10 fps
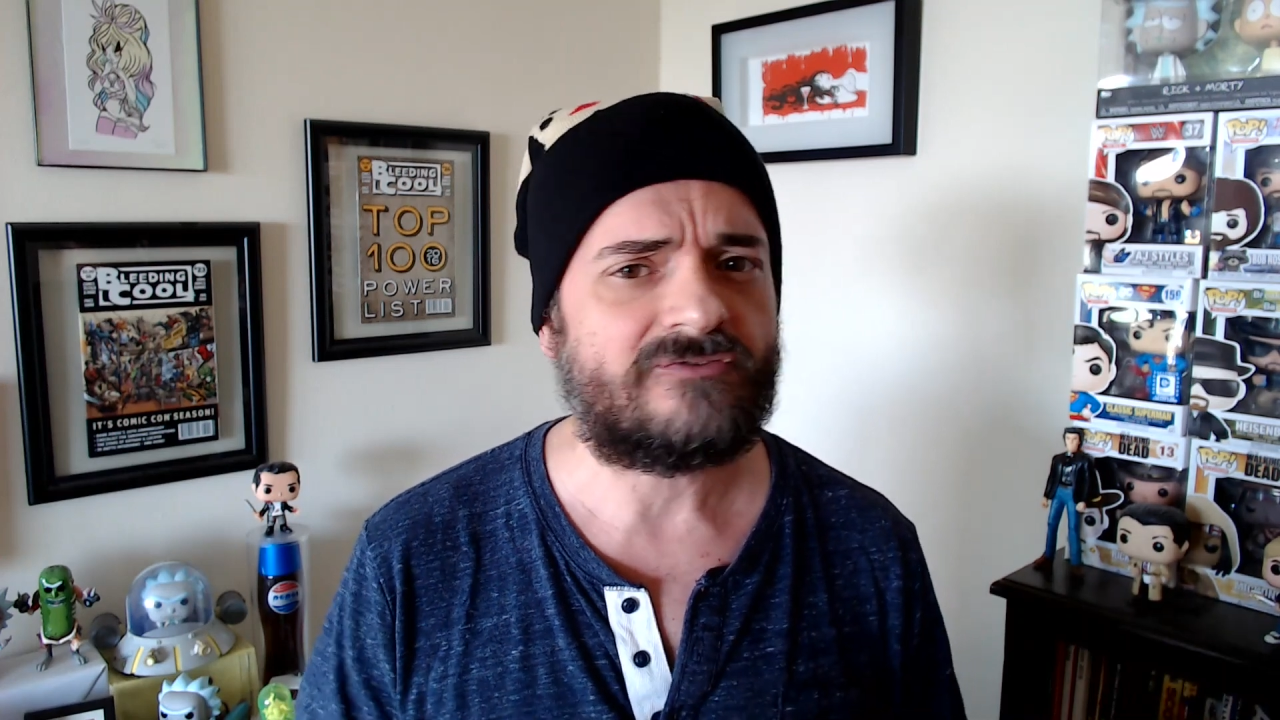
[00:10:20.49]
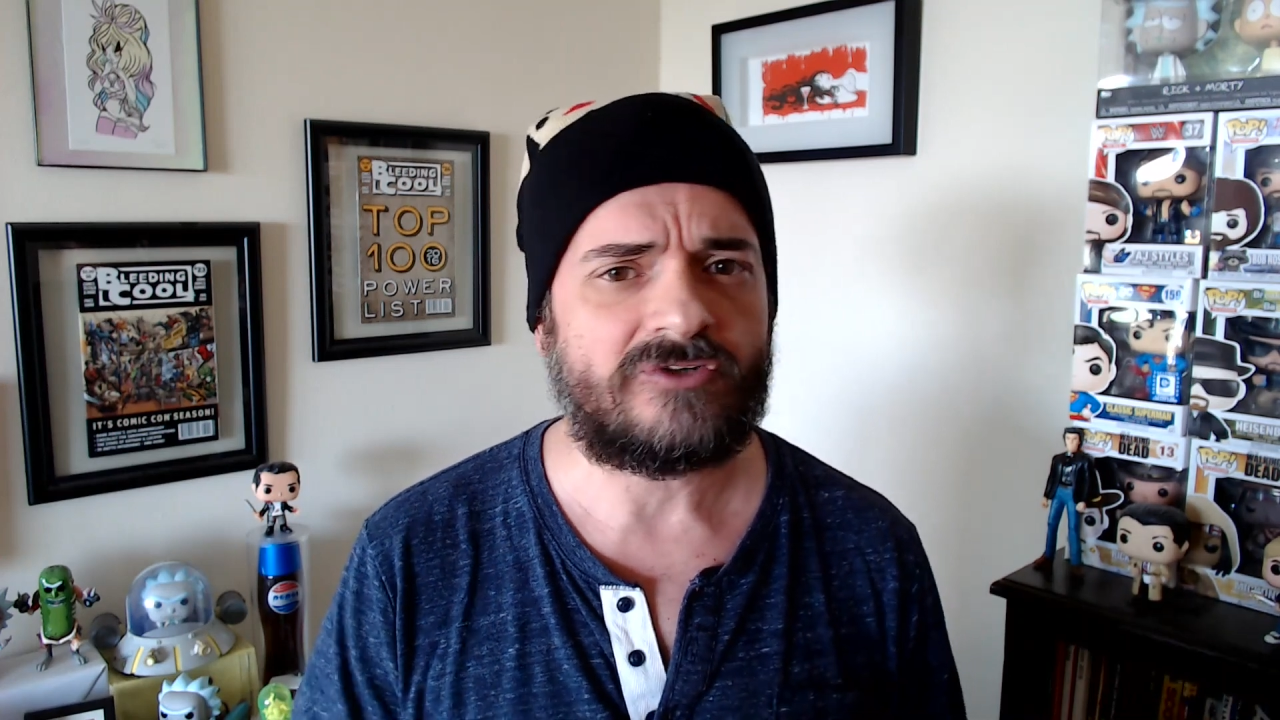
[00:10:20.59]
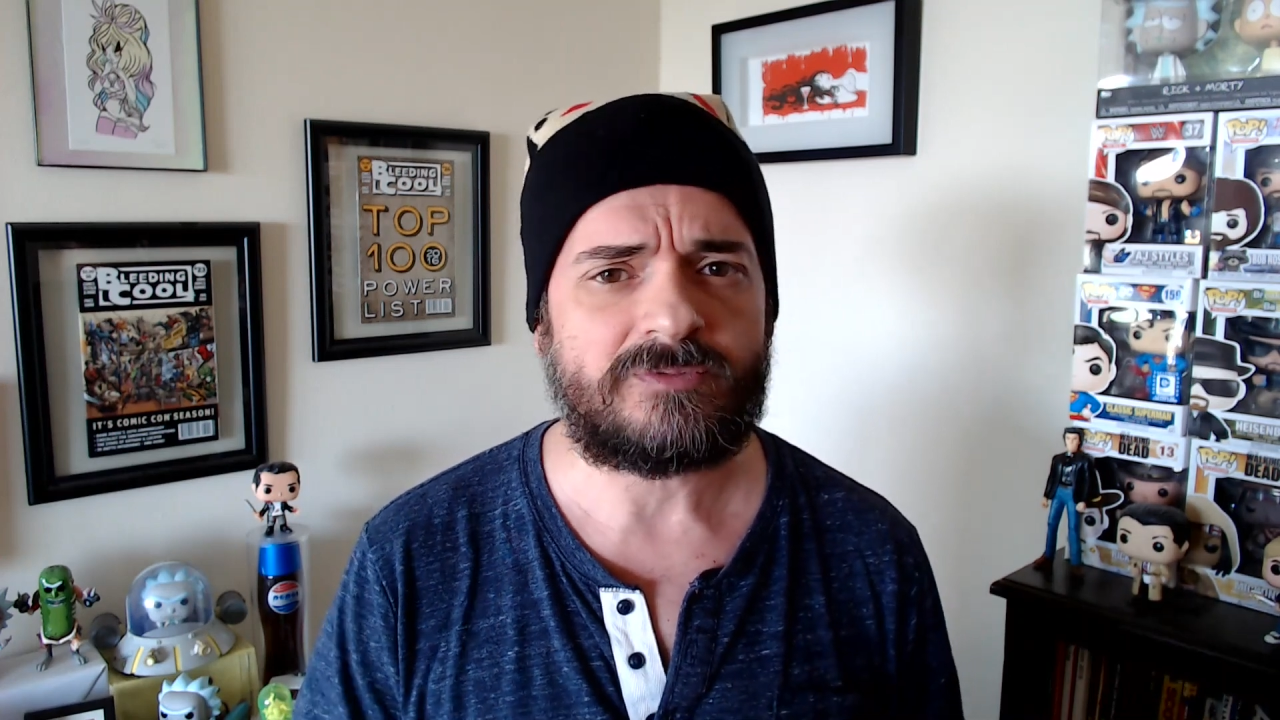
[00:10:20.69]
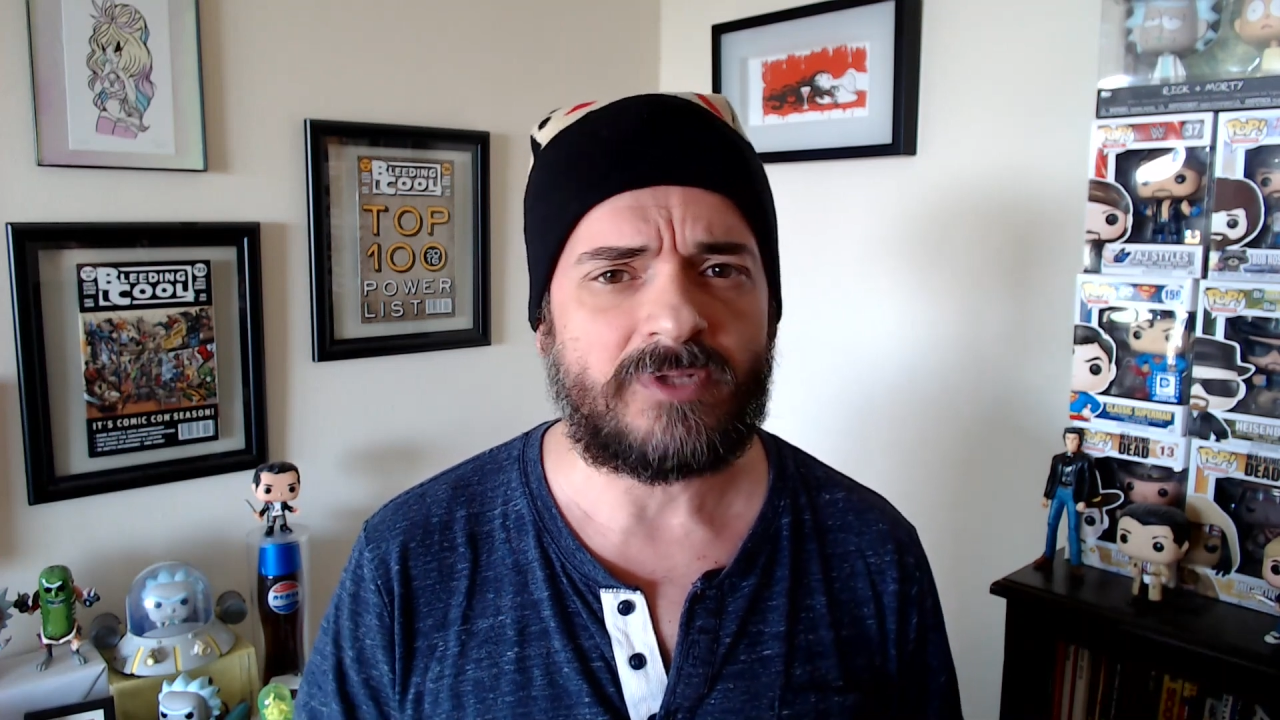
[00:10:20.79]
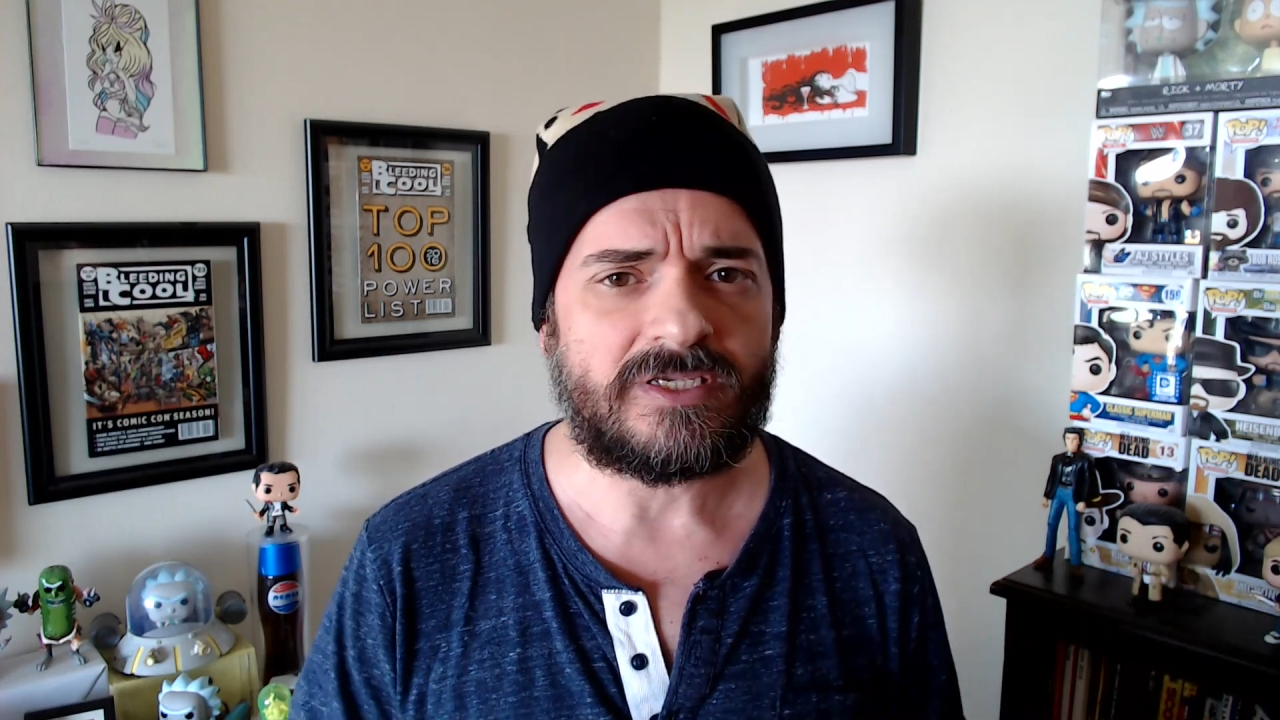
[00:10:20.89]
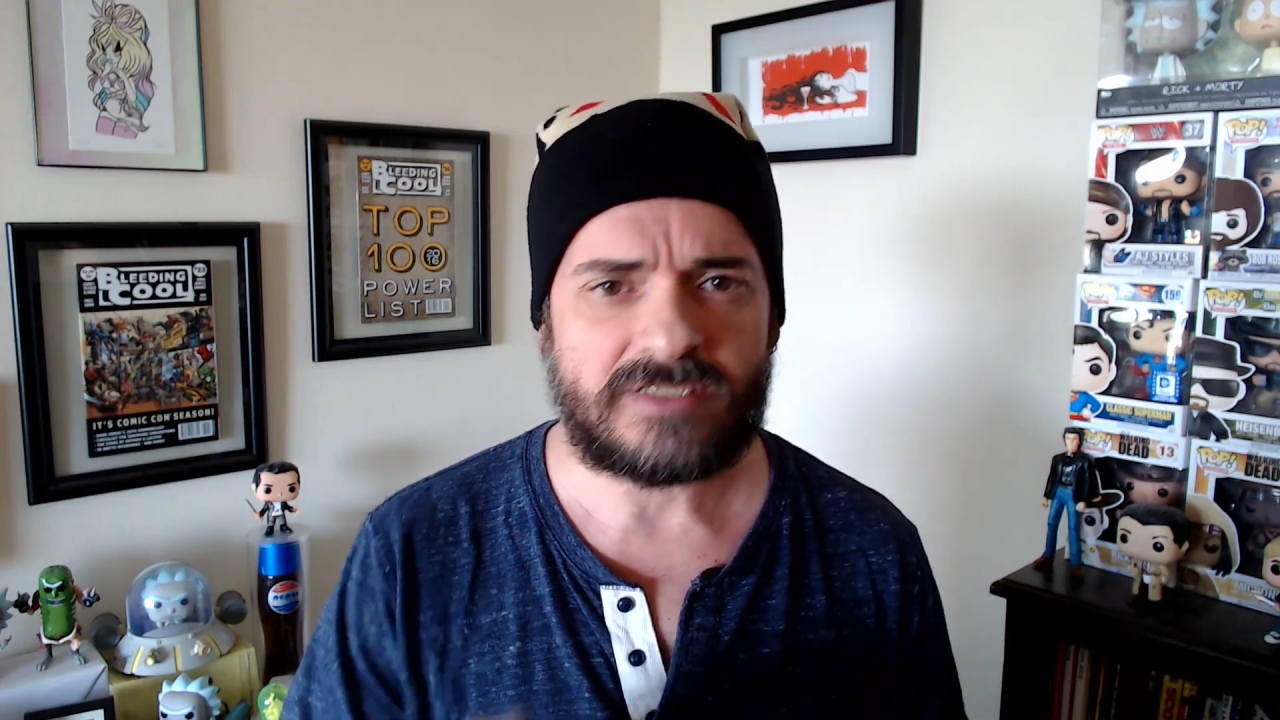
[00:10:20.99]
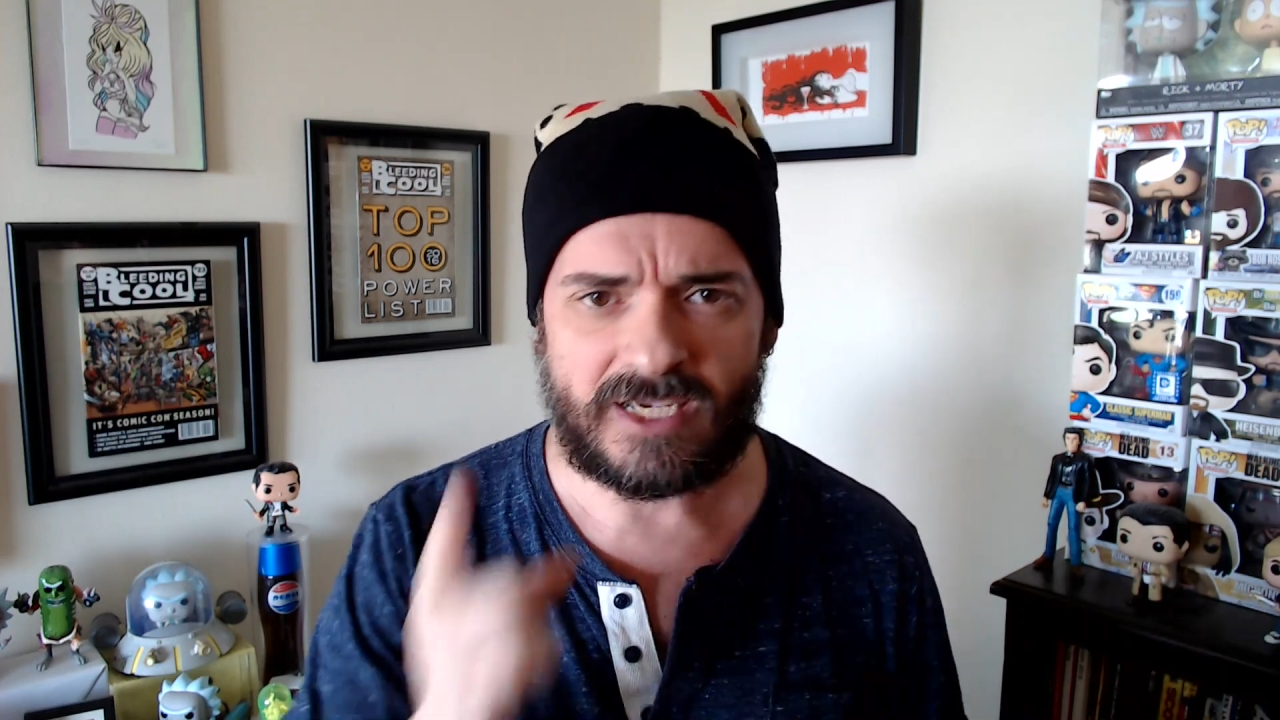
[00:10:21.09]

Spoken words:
first place?